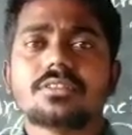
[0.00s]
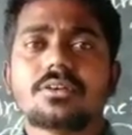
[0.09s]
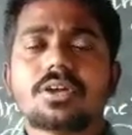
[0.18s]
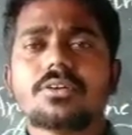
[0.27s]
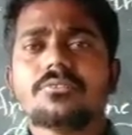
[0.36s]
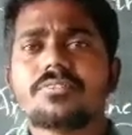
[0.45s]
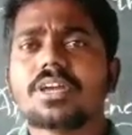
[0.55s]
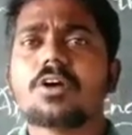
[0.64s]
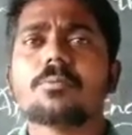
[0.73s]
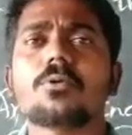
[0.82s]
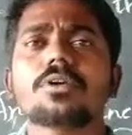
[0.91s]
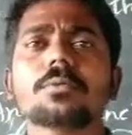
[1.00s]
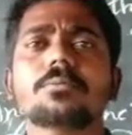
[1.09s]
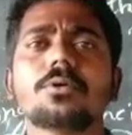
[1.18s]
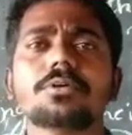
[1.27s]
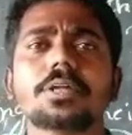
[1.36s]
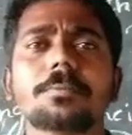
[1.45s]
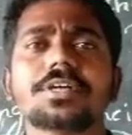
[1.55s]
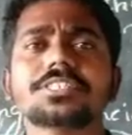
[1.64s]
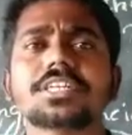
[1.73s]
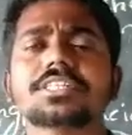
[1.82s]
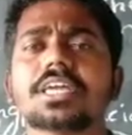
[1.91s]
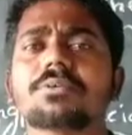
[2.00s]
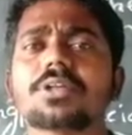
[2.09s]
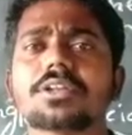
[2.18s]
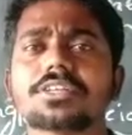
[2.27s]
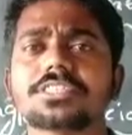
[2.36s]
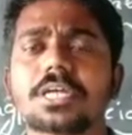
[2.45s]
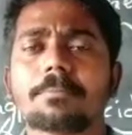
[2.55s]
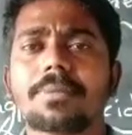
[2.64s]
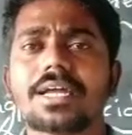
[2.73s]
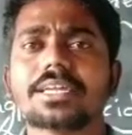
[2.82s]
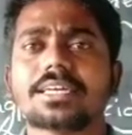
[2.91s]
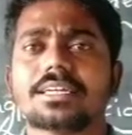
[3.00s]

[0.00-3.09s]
Okay, we have more and more temperature in the equatorial region, but